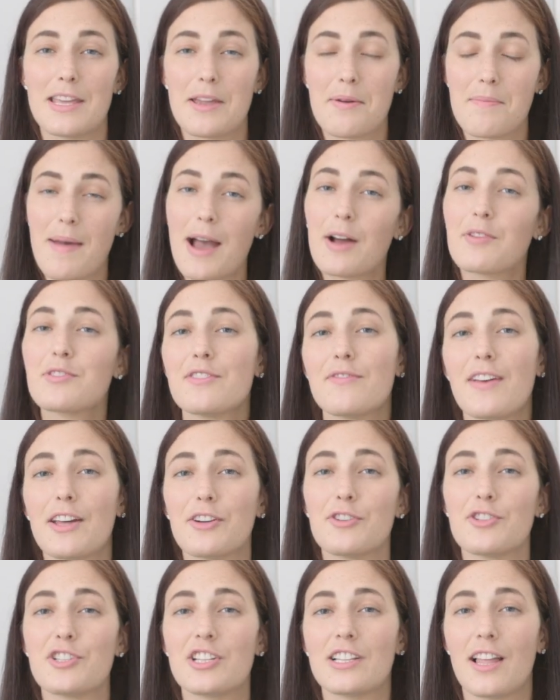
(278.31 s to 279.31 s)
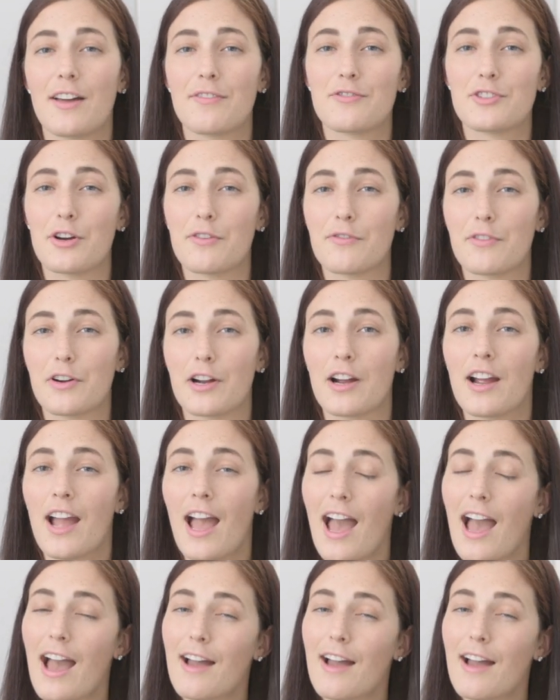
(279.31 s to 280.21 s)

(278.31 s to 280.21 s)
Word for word: the amount of energy left over